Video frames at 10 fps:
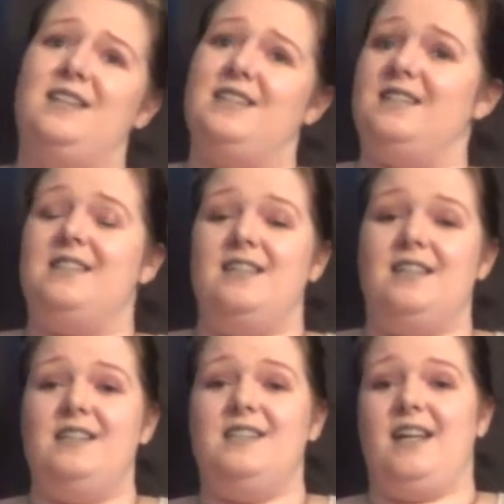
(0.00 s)
This isn't
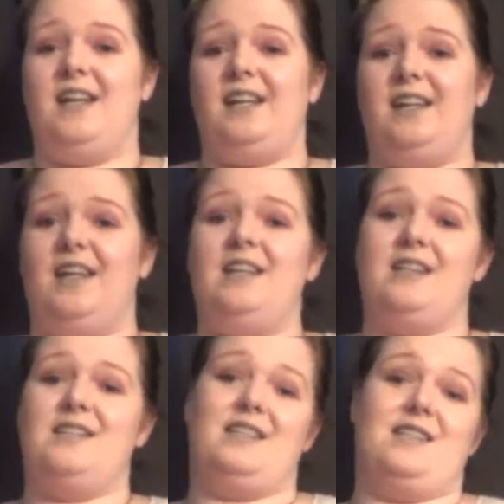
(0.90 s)
an aesthetic thing,
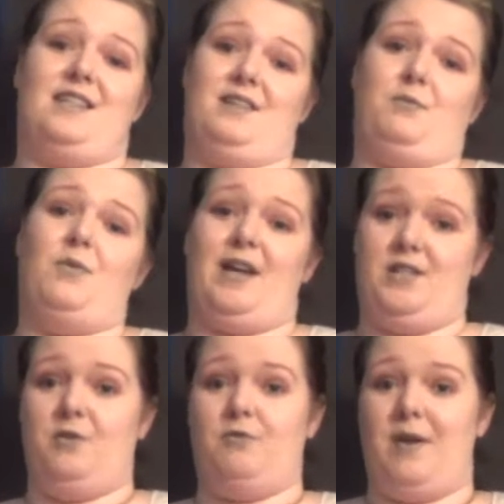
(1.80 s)
this is a where
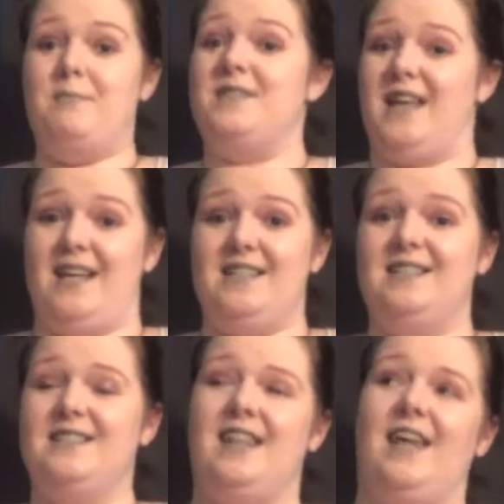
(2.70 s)
do your ribs
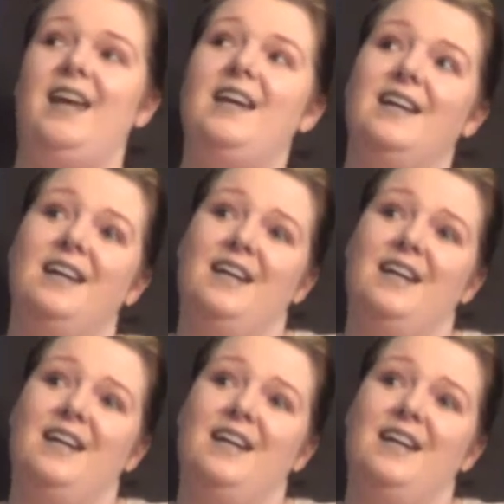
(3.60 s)
end thing.